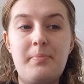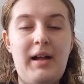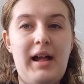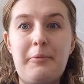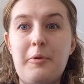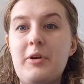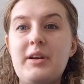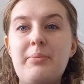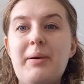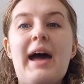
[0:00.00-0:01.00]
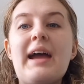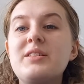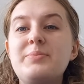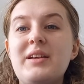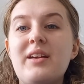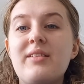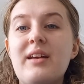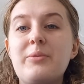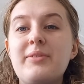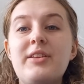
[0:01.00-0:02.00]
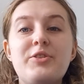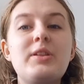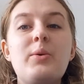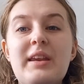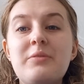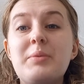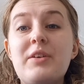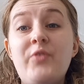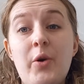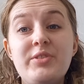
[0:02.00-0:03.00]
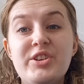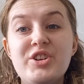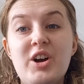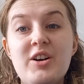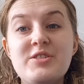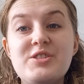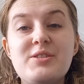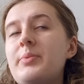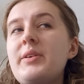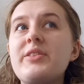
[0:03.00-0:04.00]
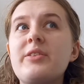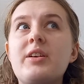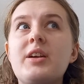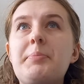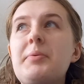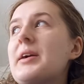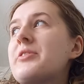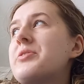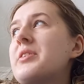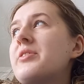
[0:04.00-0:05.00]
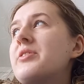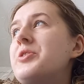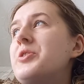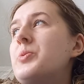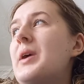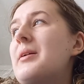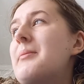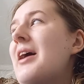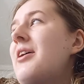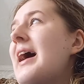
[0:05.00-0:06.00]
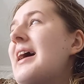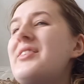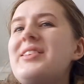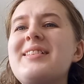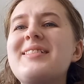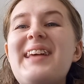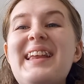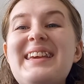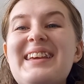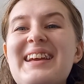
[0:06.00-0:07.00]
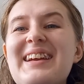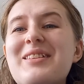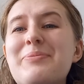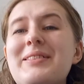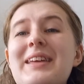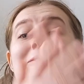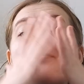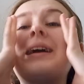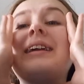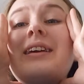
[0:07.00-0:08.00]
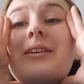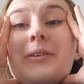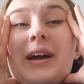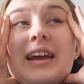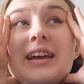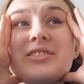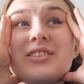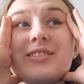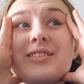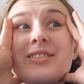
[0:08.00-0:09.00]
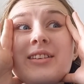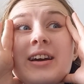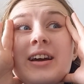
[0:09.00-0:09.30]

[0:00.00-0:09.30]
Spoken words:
I've already packed because I was literally waiting for my phone to charge. Plus, I got a couple of extra things to do while I'm out, and it's sunny. It's been like raining for ages.